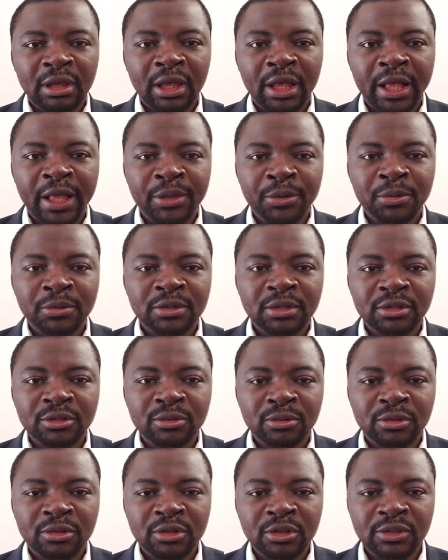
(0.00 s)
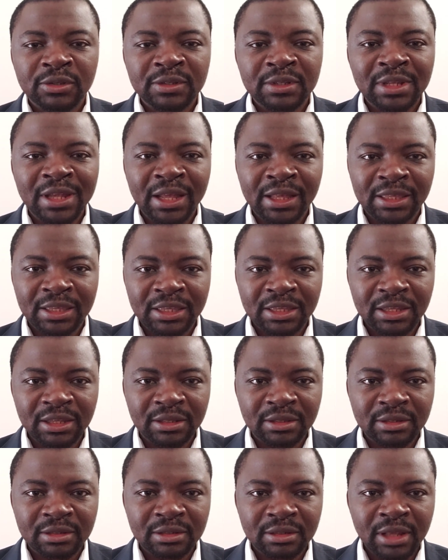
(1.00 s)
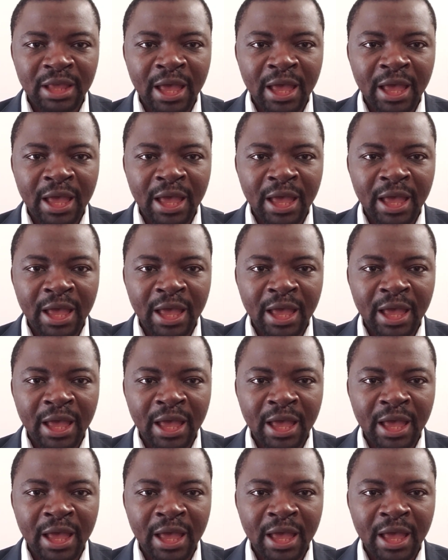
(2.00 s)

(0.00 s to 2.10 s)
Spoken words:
are using to teach their kids